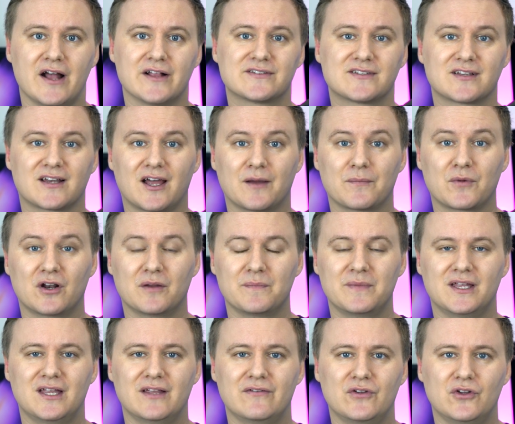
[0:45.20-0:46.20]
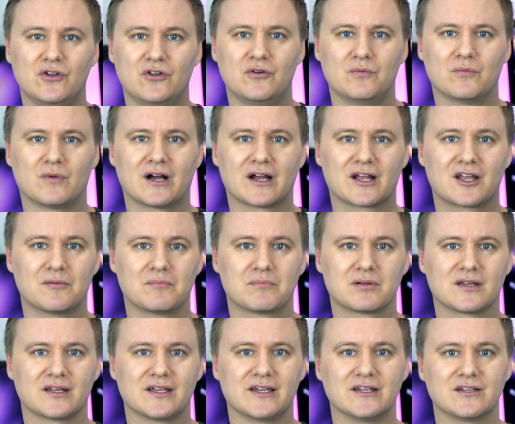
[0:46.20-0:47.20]
and today I'm going to be giving you my
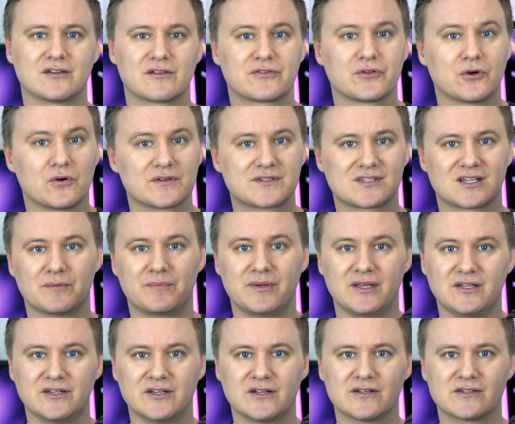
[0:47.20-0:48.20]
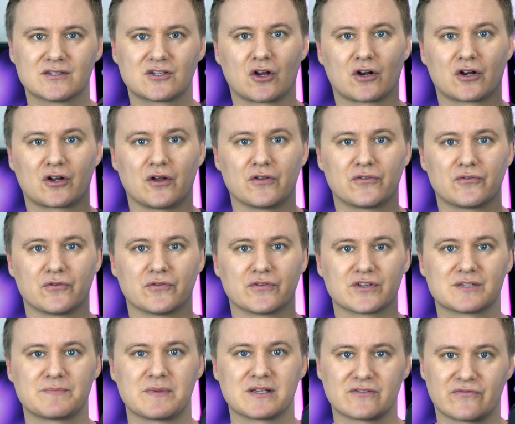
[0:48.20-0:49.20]
complete thoughts and opinions, going to go through
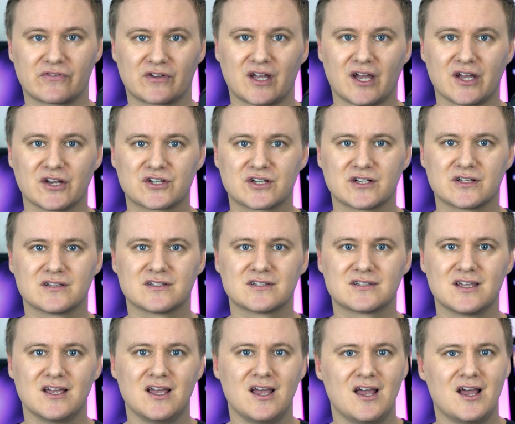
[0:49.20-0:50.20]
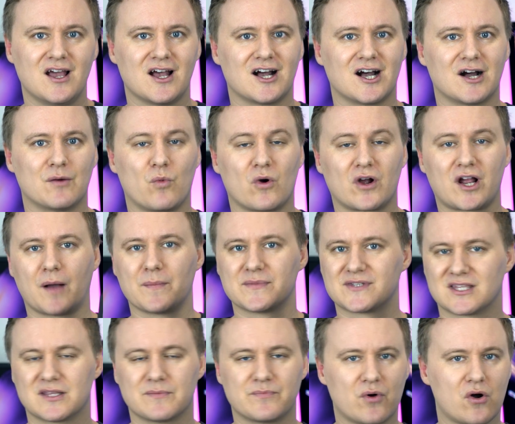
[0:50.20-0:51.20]
the specifications, what
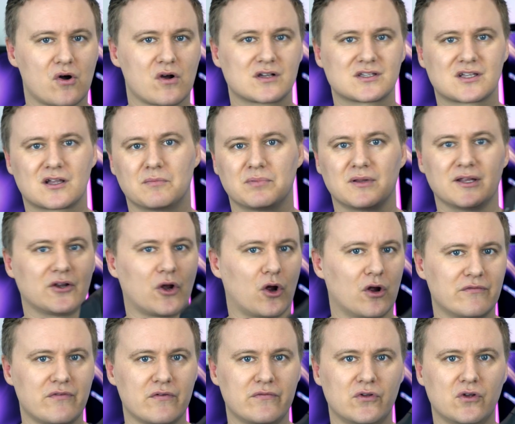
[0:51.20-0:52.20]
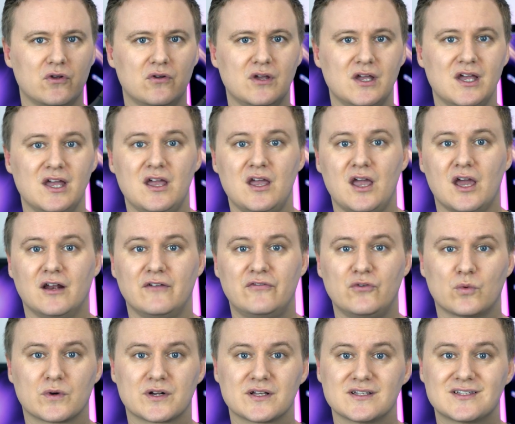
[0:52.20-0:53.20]
comes in the box, complete overview, and if
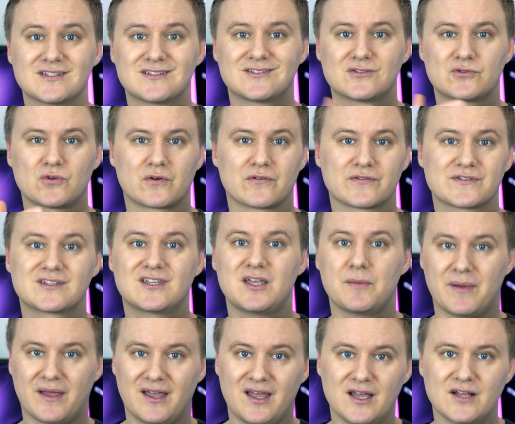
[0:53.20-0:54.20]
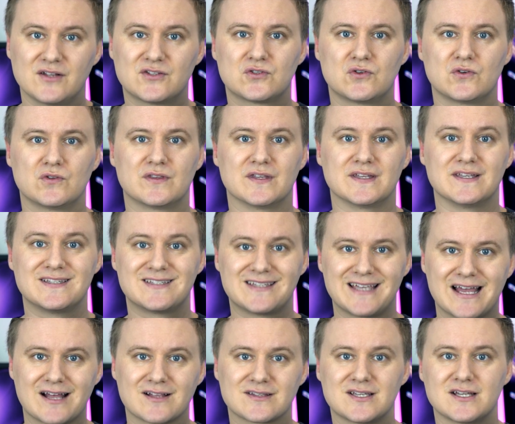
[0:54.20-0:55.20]
you want to sort of skip ahead to the
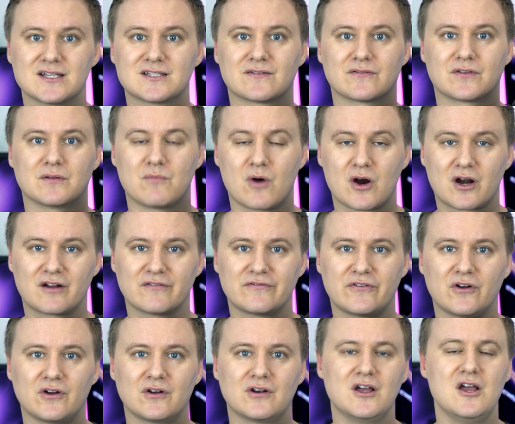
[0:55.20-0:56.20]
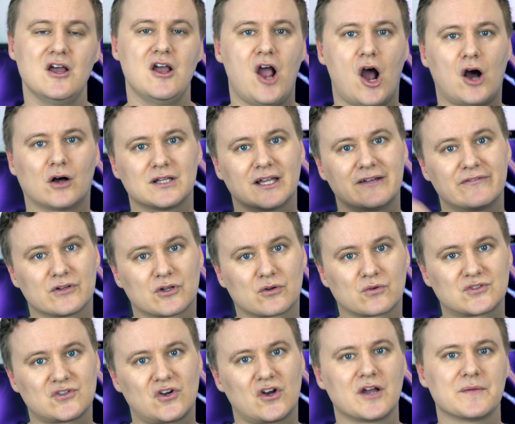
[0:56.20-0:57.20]
sound test of the microphone, I'll leave a
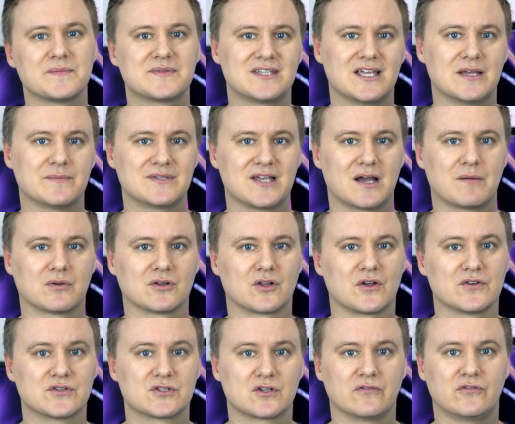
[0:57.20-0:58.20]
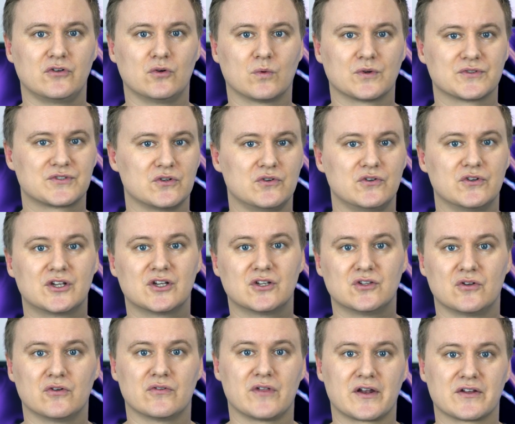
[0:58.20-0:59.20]
little timestamp down below, so if you want to, you
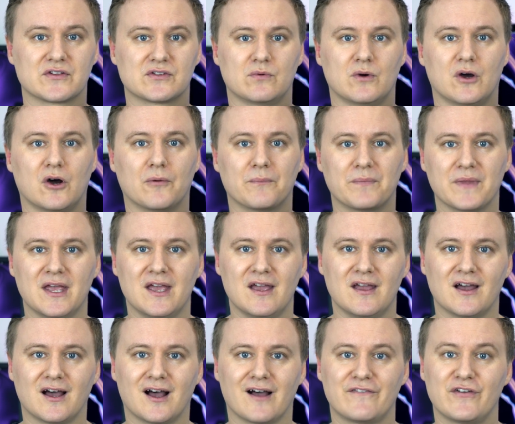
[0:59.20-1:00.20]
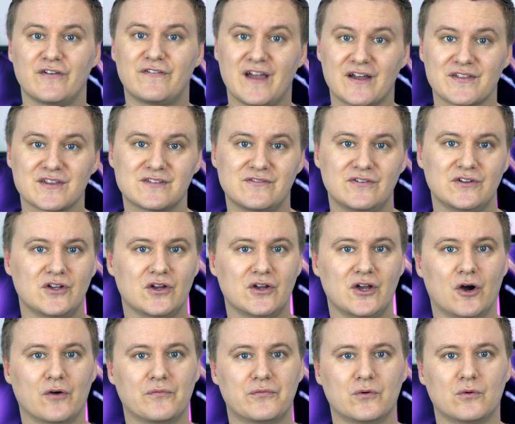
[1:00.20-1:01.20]
can do that as well. If you found this
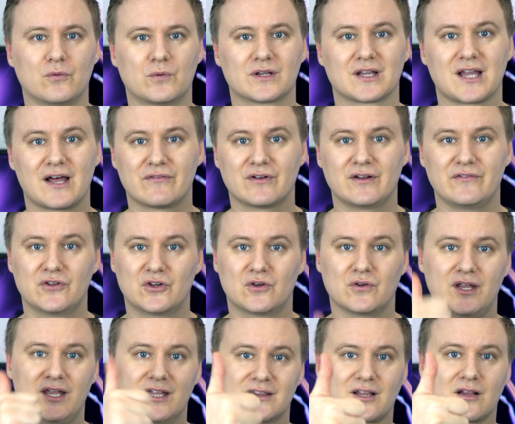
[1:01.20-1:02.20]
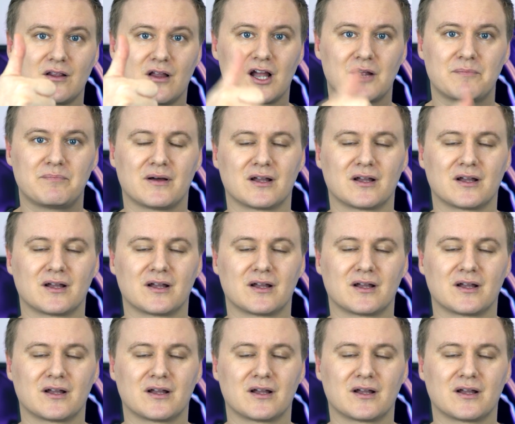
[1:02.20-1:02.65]
video helpful, would love it if you could hit the like